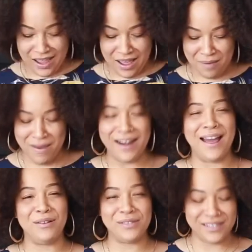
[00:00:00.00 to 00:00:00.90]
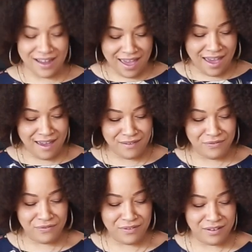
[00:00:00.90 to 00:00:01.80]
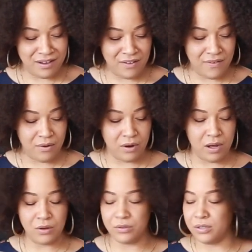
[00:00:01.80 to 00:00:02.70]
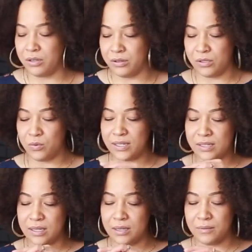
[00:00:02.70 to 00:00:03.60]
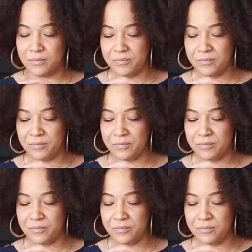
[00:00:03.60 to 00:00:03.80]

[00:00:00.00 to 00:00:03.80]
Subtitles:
about 1.5 ounces of our Uncle Nearest whiskey.